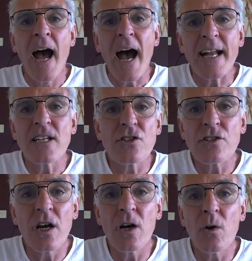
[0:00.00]
And
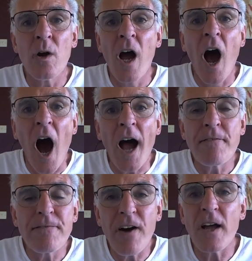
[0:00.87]
so I
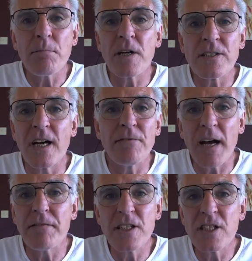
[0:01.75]
find myself
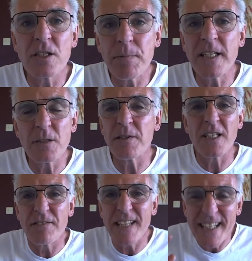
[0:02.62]
having to speak to
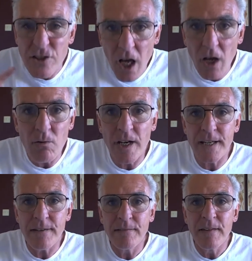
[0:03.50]
myself saying,
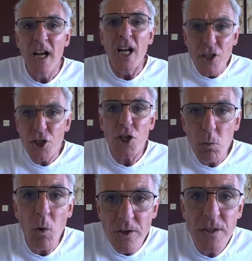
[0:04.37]
Tony, do you
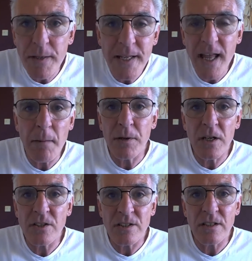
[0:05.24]
want to be that
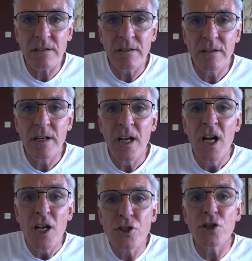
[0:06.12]
person?
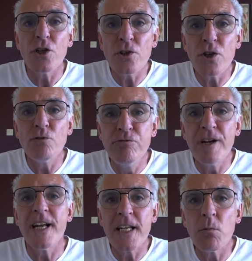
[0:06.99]
Do you
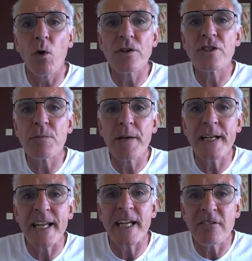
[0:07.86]
really want to be
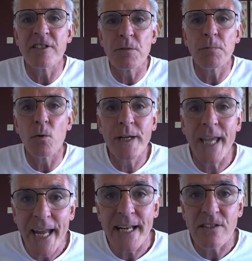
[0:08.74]
an irritable
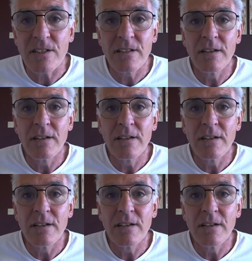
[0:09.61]
git?